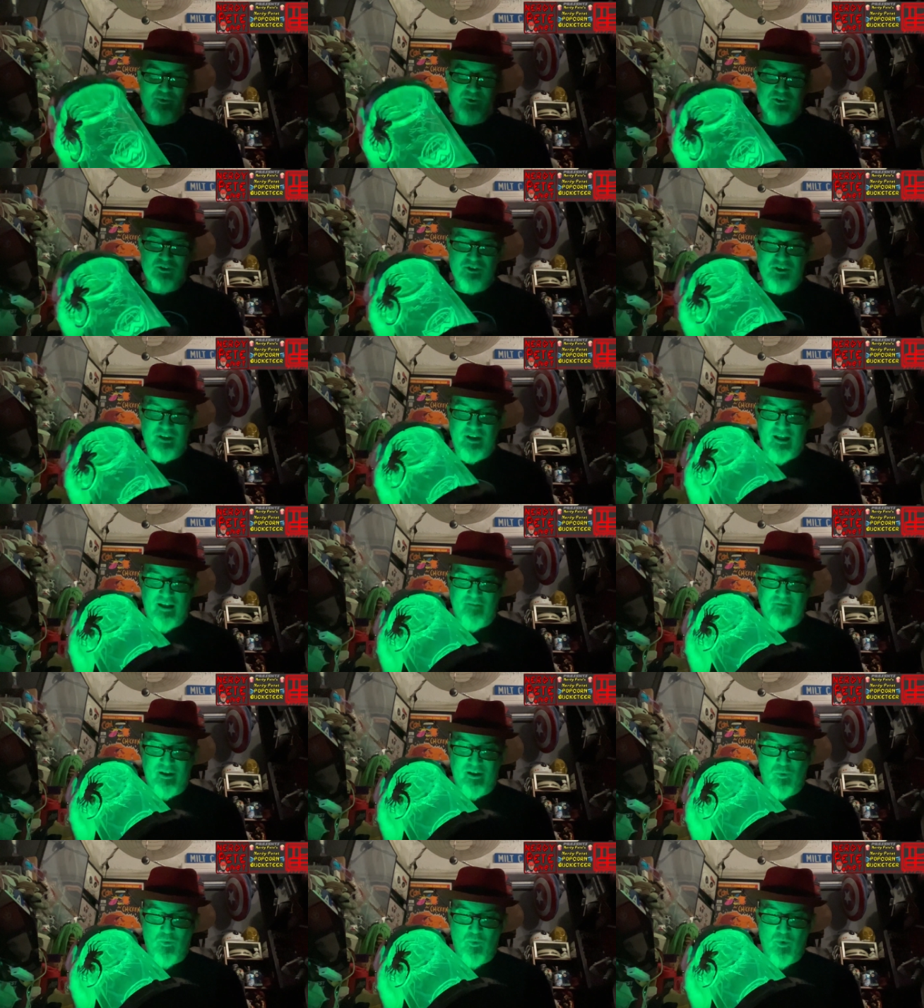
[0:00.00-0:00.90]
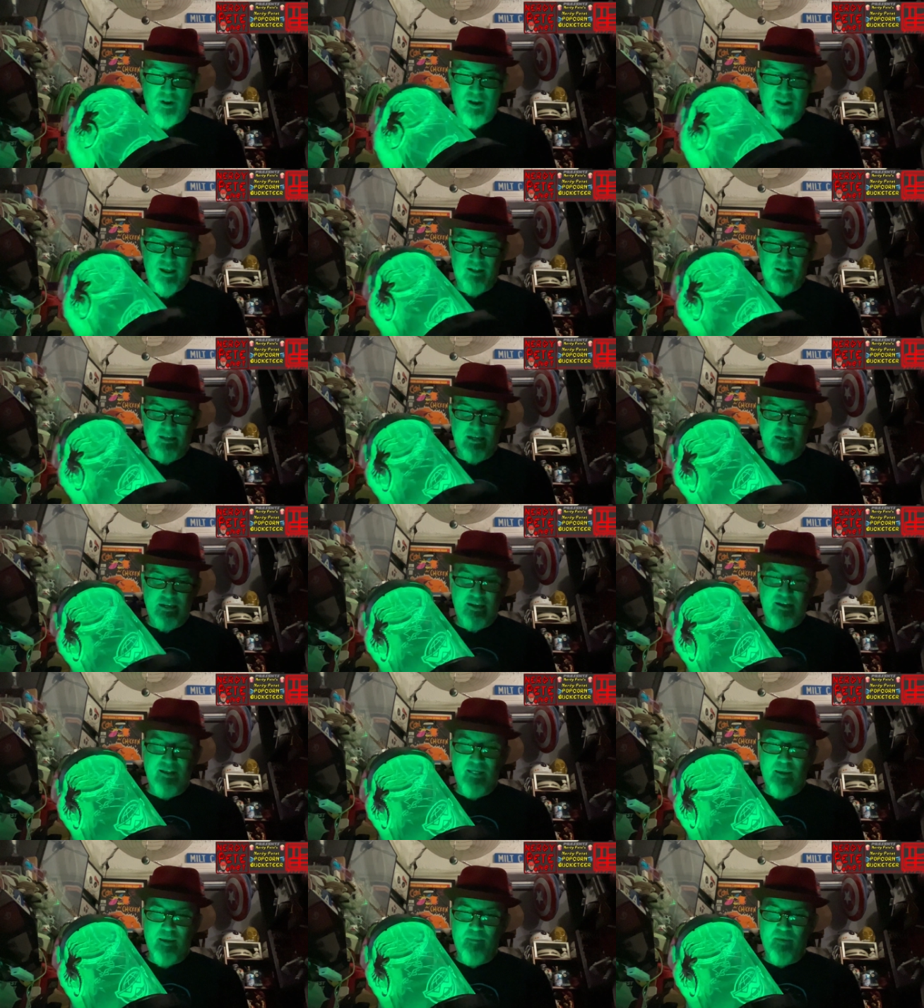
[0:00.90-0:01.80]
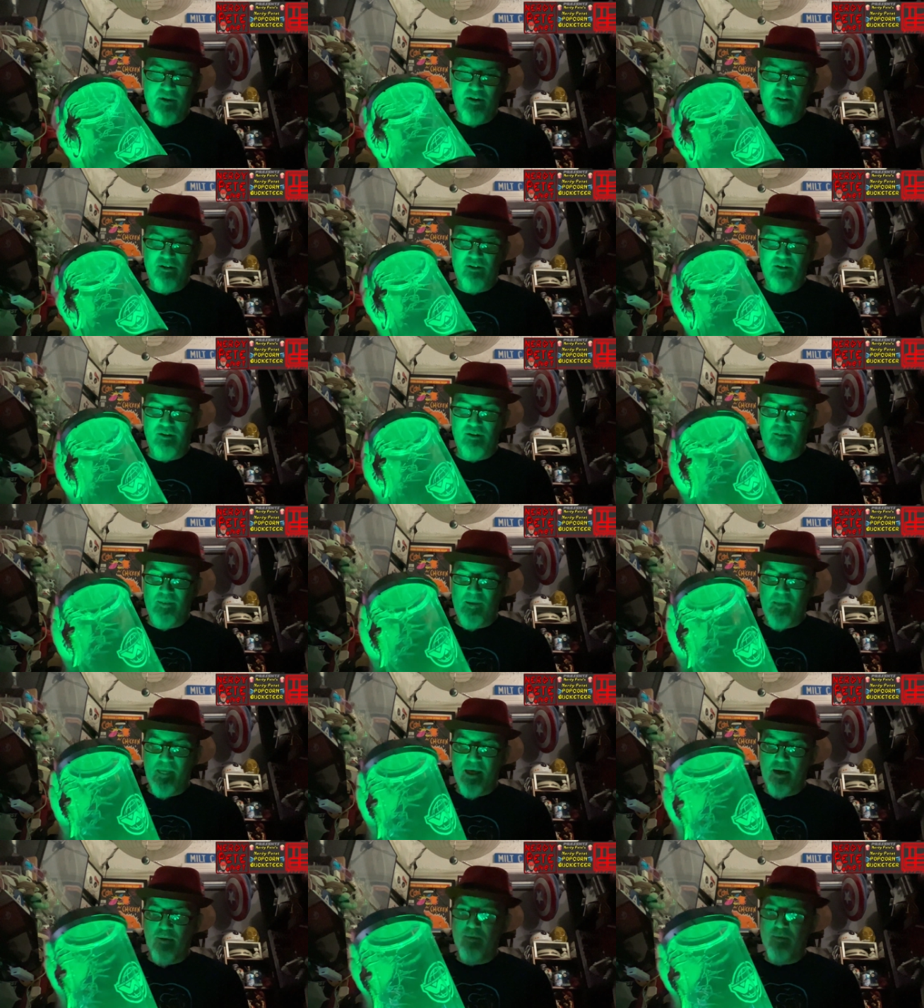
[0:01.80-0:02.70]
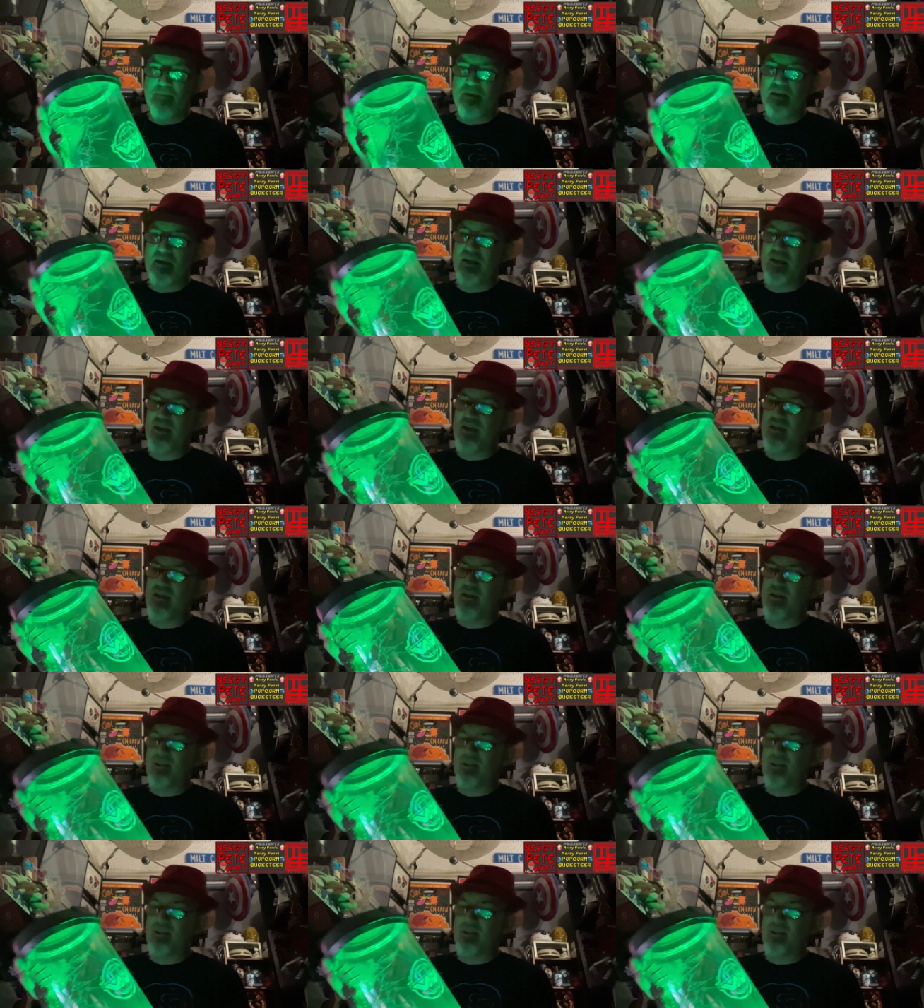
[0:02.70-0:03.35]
just going to have like one LED in the middle, and then that would be it.